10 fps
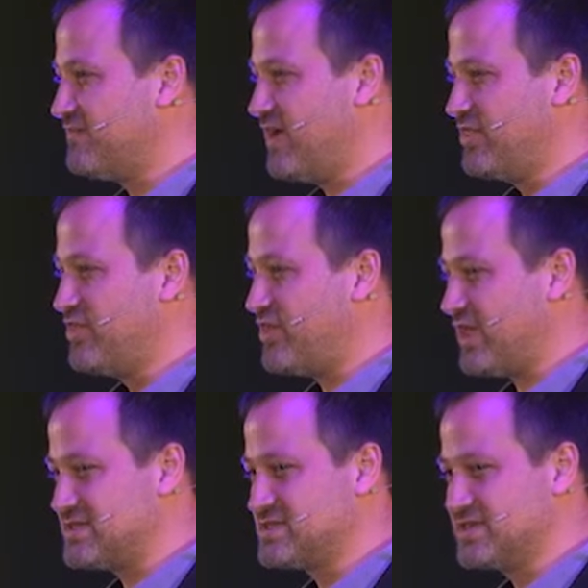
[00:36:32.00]
fun
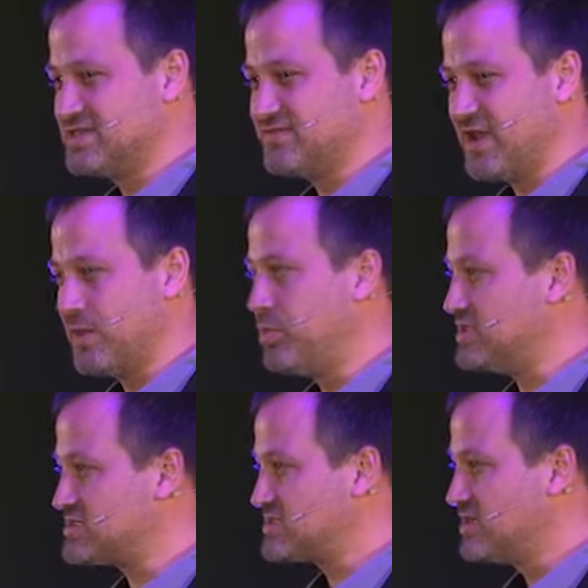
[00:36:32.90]
thing to the
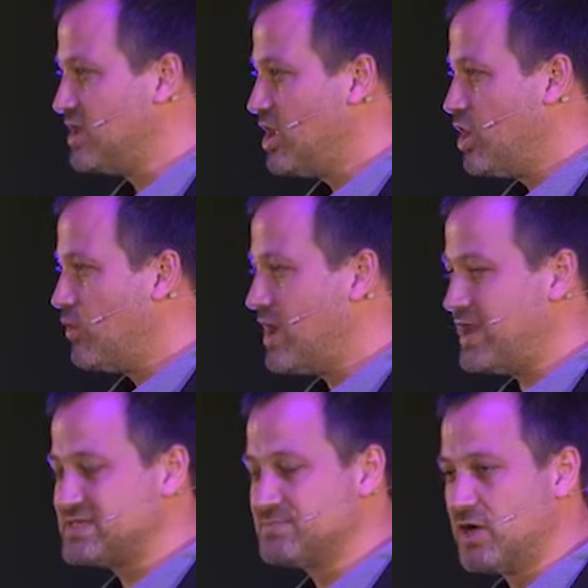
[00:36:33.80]
developers. When
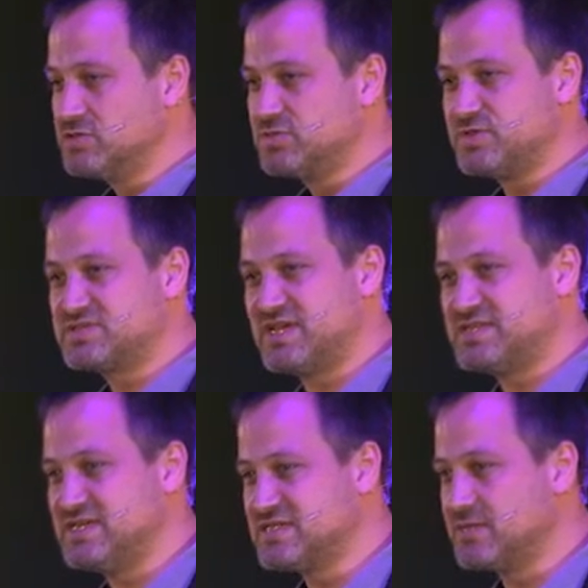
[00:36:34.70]
it's multiple
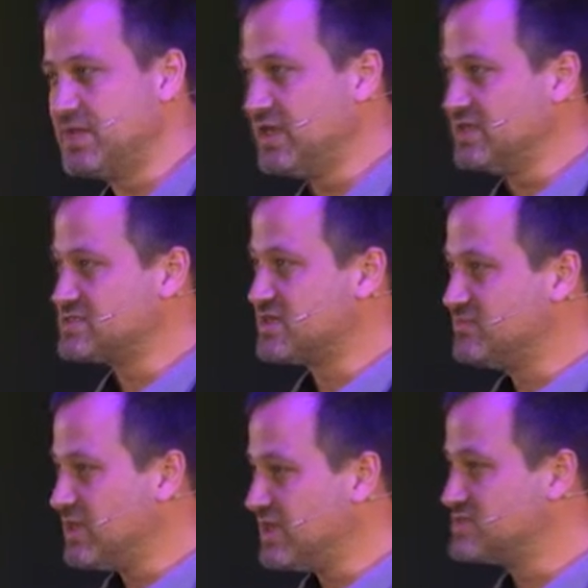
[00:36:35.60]
cities and millions
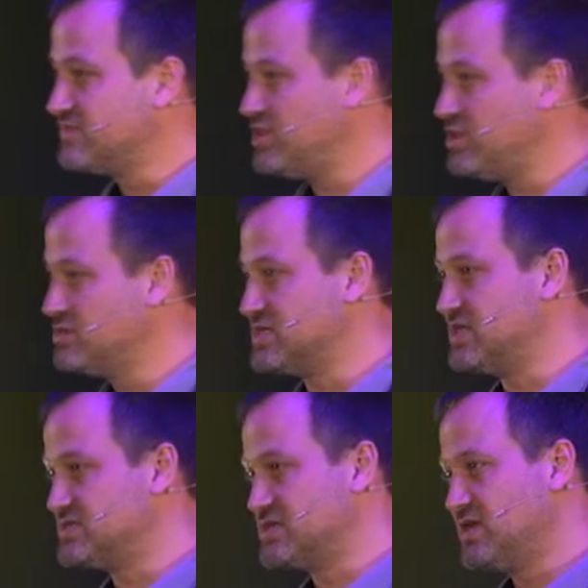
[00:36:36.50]
and millions of
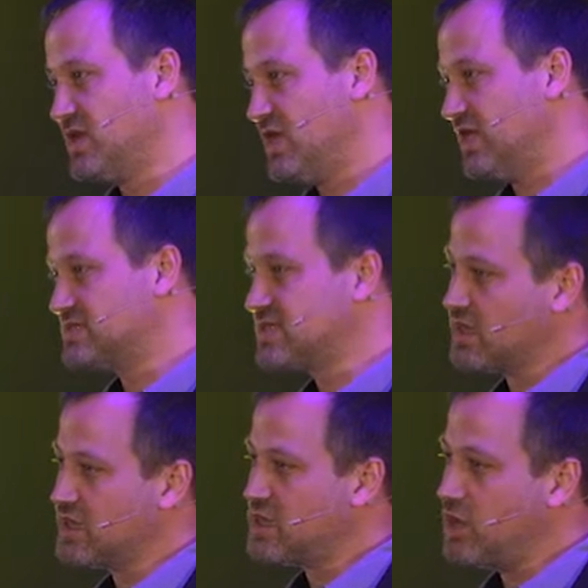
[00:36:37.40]
users, it
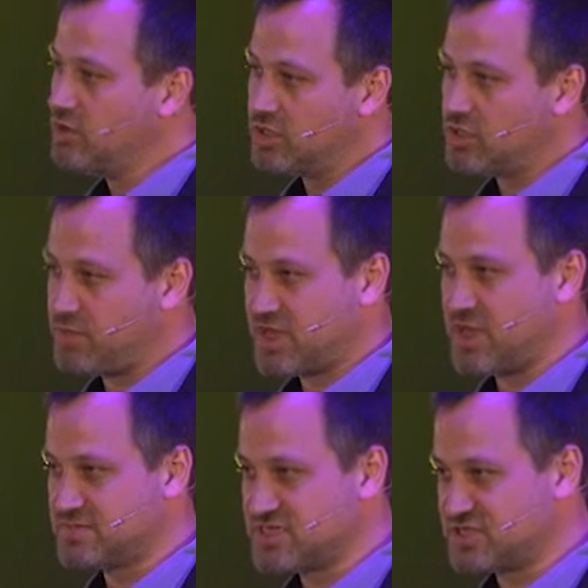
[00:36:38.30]
suddenly no longer
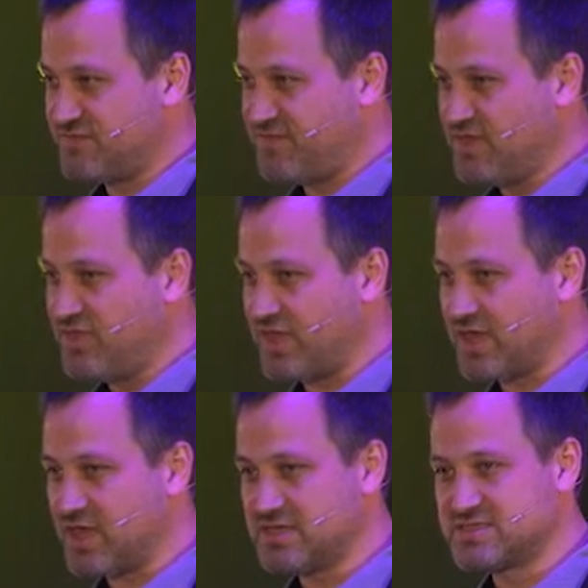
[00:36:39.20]
becomes such a fun thing
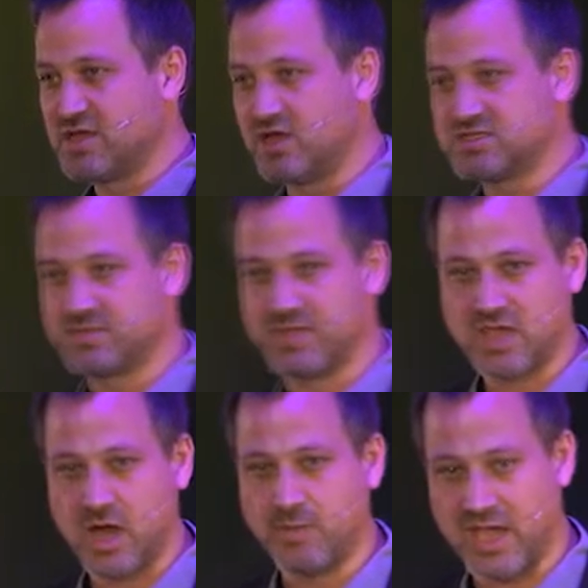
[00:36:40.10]
and it starts to
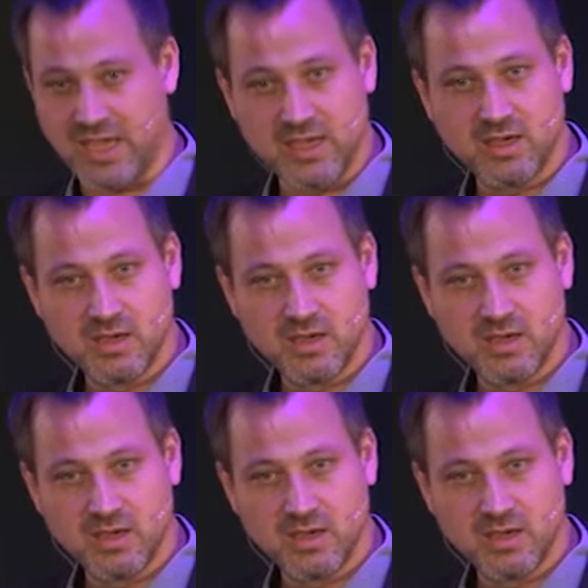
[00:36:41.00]
become a,